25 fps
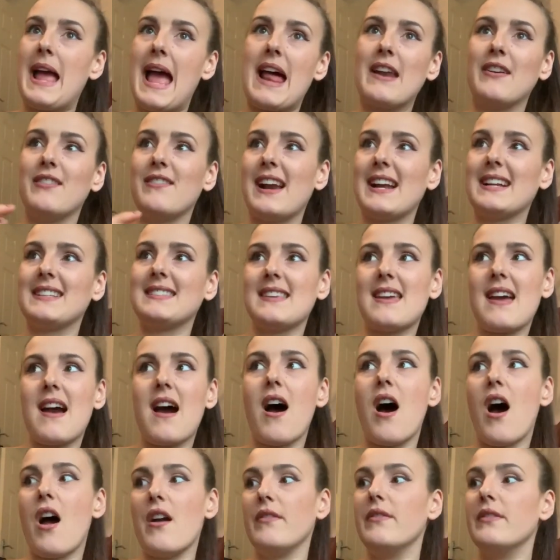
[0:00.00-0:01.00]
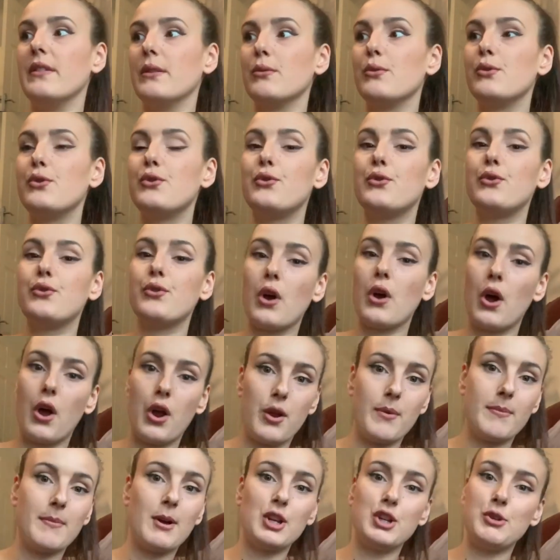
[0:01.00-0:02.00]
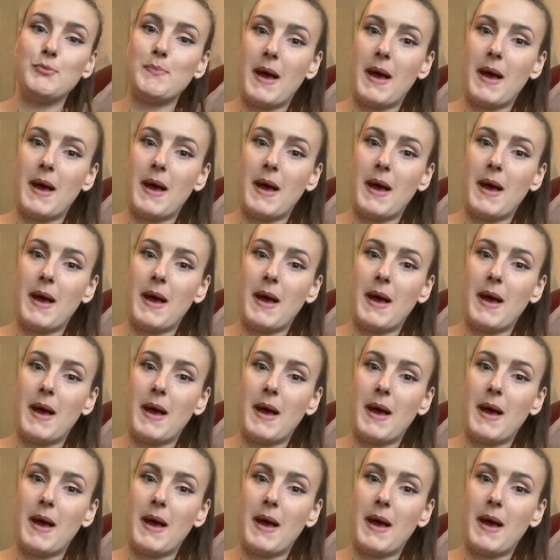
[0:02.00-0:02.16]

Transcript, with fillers: anorexia, I feel so much